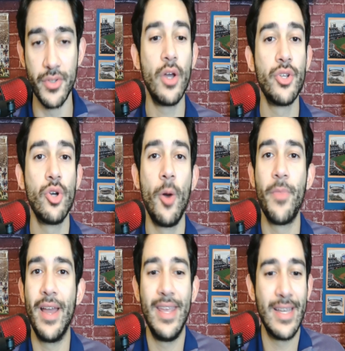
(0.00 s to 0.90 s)
So I do
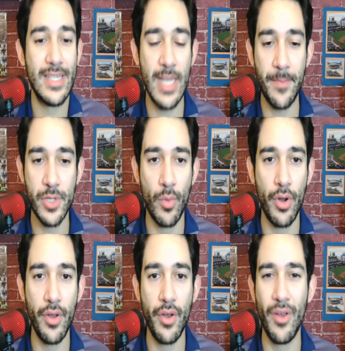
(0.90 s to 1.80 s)
hope that he accepts the
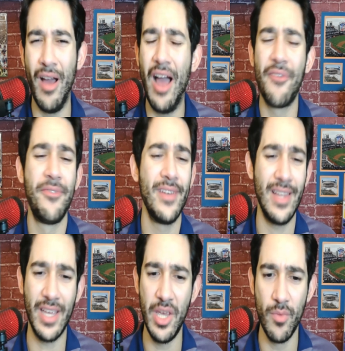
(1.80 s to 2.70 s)
1-year deal. I feel
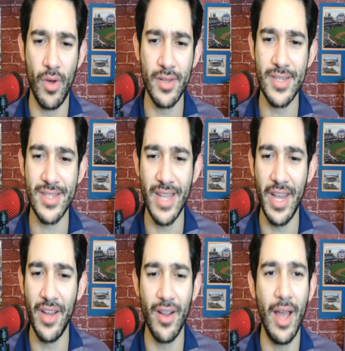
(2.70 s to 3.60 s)
like he wants to
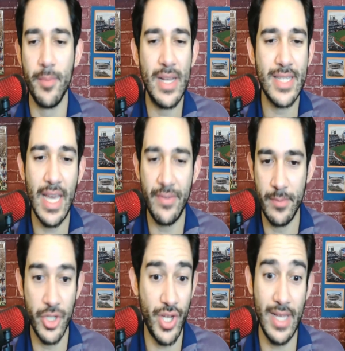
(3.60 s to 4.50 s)
stay here. I mean, the Mets gave
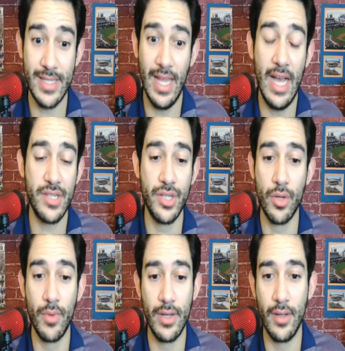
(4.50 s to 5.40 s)
him a chance last
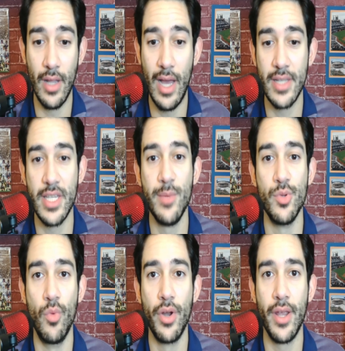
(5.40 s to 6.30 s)
year when a lot of
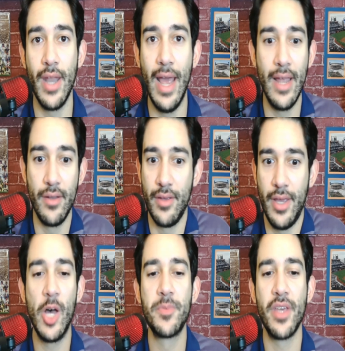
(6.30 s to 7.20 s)
teams wouldn't, and
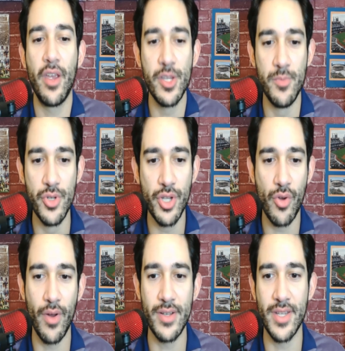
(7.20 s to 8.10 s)
they helped take his music
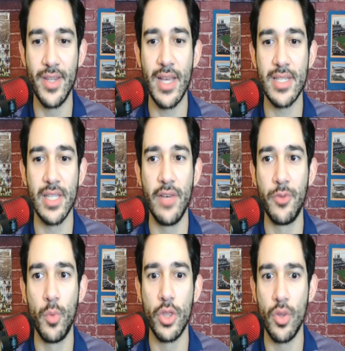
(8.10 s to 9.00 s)
career to the next
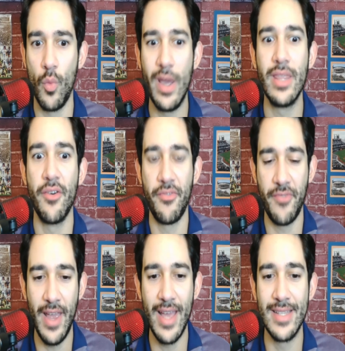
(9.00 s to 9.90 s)
level with the way the
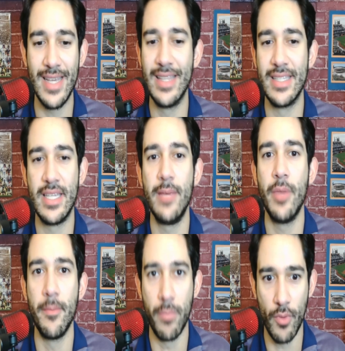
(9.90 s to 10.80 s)
fans and the
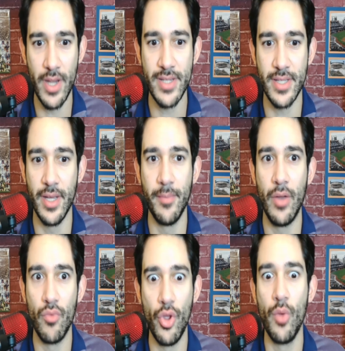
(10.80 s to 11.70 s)
team embraced him
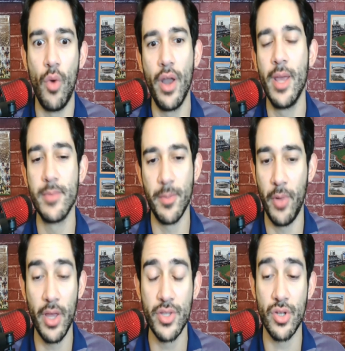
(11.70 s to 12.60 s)
and really wanted him to
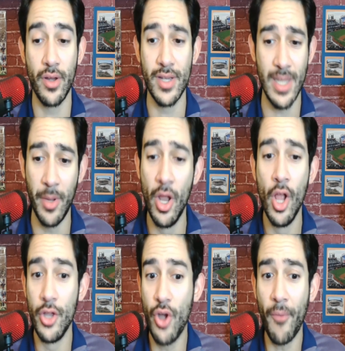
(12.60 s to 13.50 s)
play the song. Because, I mean,
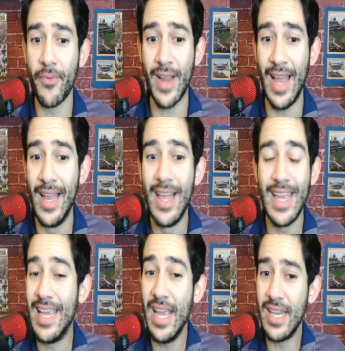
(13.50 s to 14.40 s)
don't forget,
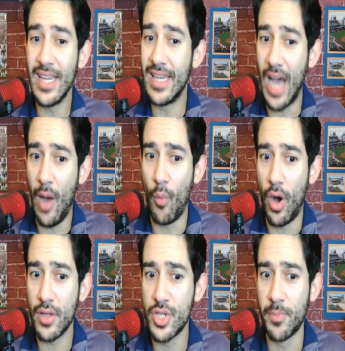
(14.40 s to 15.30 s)
he did not
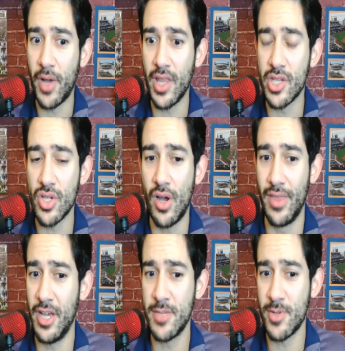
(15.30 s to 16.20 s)
want to play the
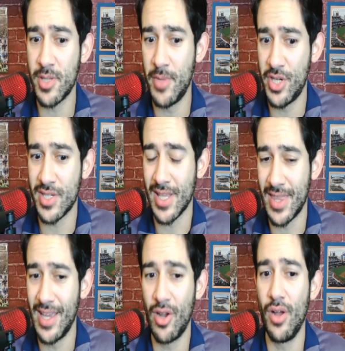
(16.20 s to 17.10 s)
song. That was supposed to be just a
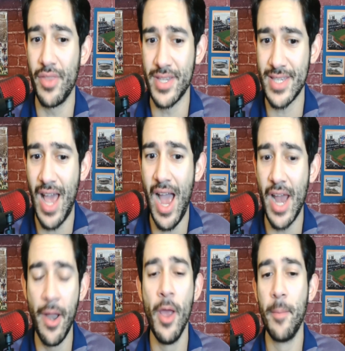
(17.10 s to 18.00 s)
thing on the
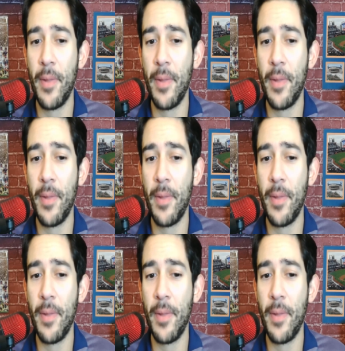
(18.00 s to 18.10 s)
side.